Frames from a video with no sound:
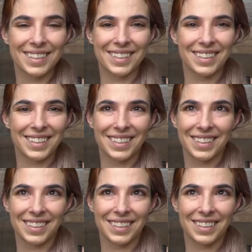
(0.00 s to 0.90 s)

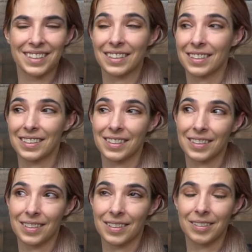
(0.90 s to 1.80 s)

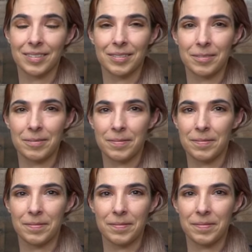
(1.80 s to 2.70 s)

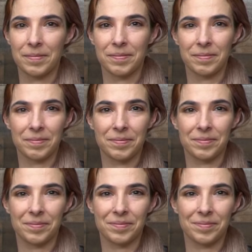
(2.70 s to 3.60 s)

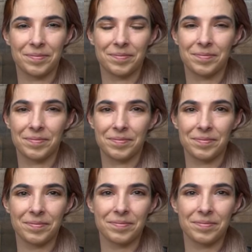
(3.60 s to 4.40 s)
(silent)